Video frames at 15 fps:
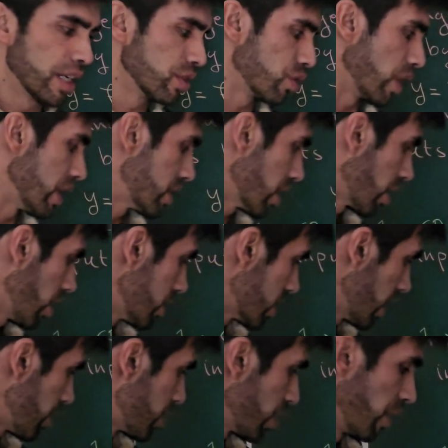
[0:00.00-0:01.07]
So it's a
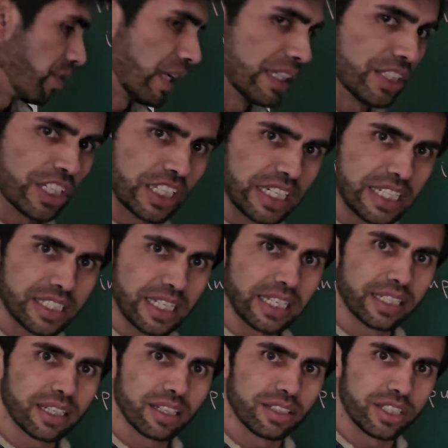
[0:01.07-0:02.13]
concept of
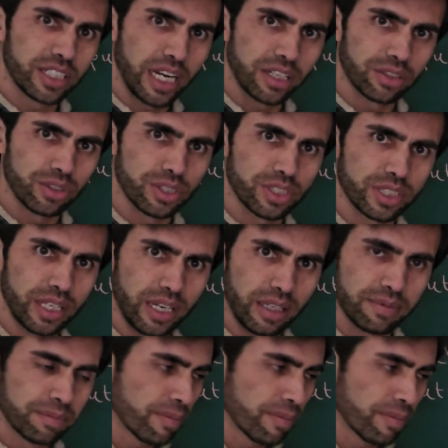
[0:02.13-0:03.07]
decreasing return to scale.